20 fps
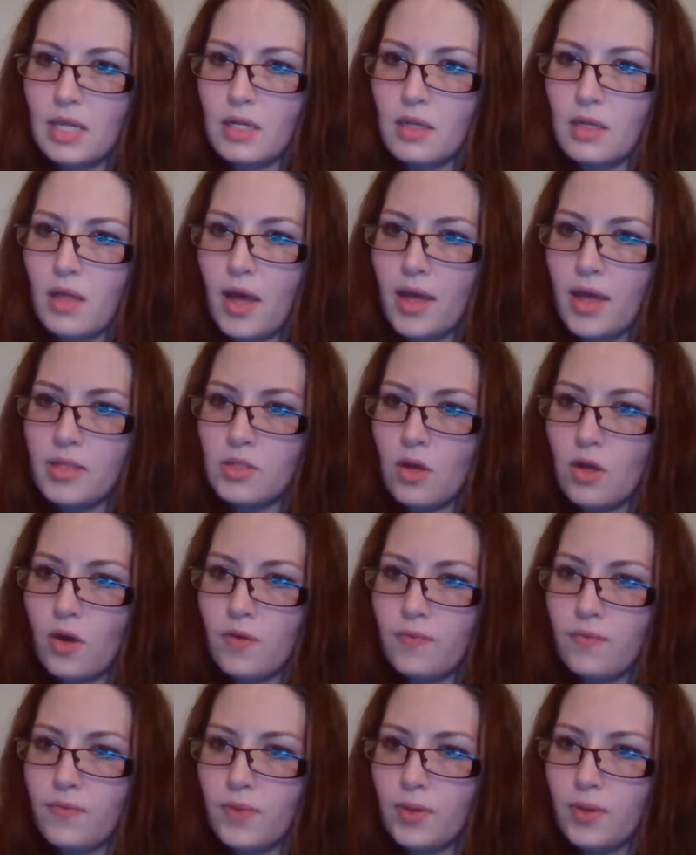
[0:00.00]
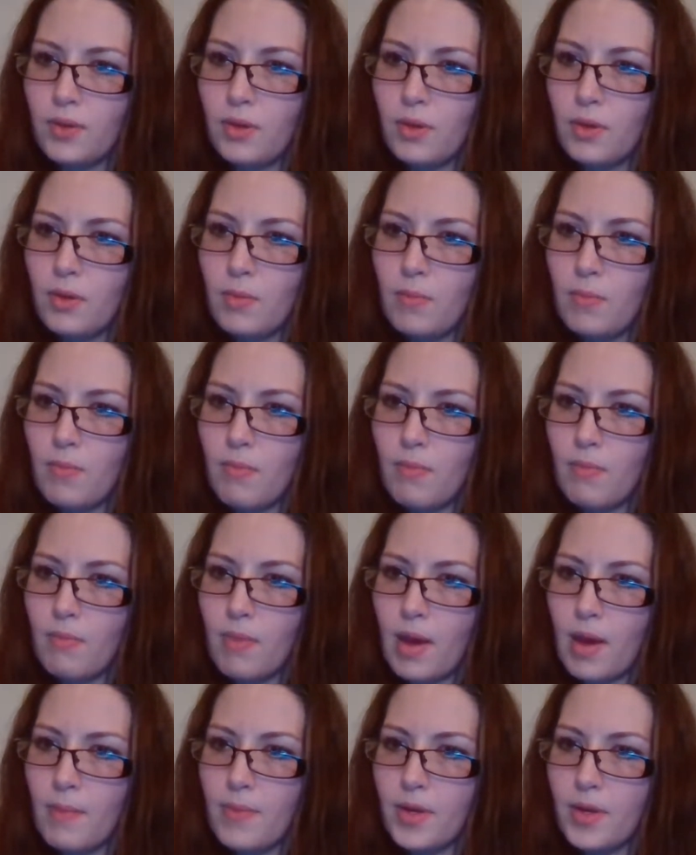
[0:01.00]
Dandelions are
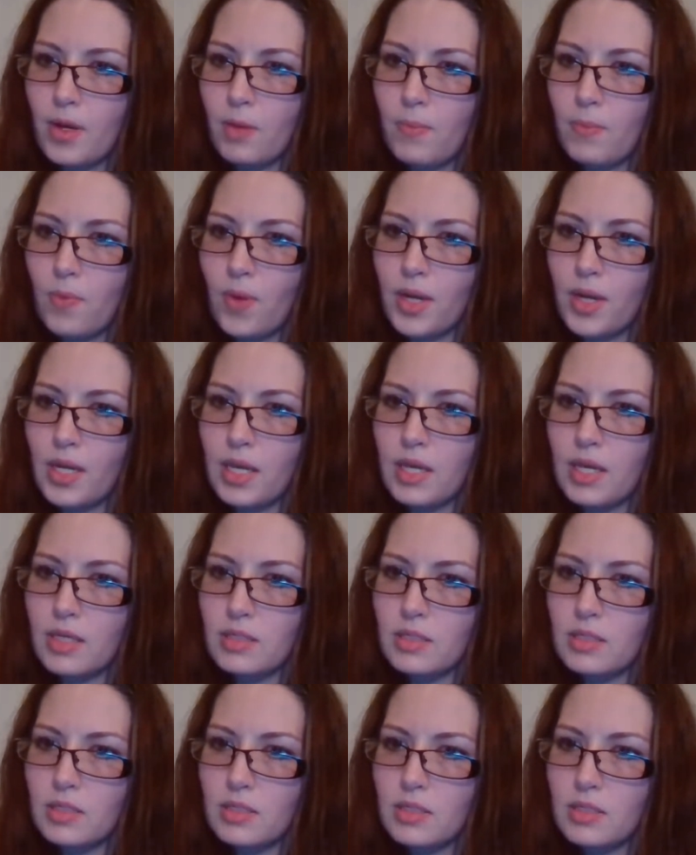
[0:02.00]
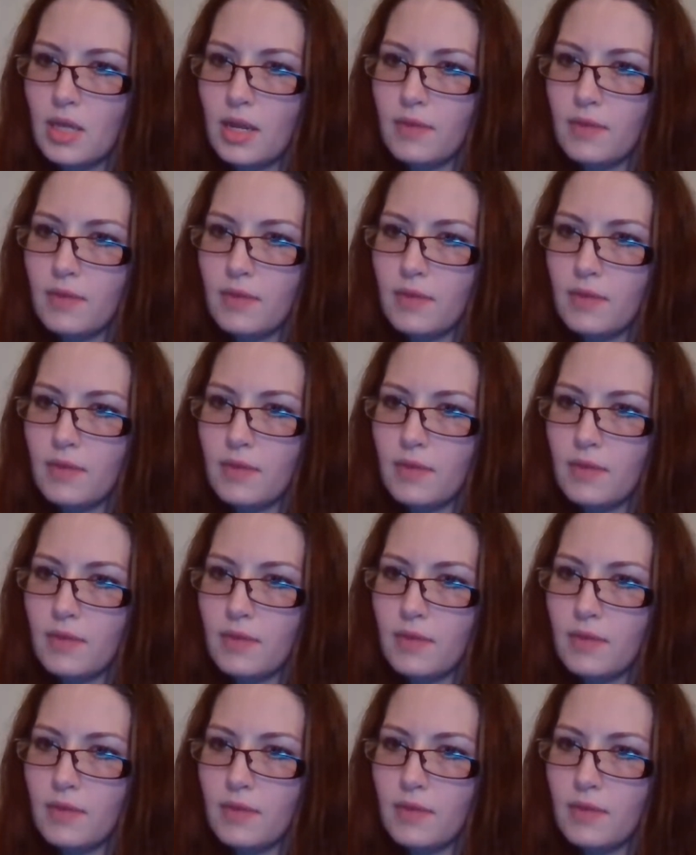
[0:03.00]
food. My bigger point is,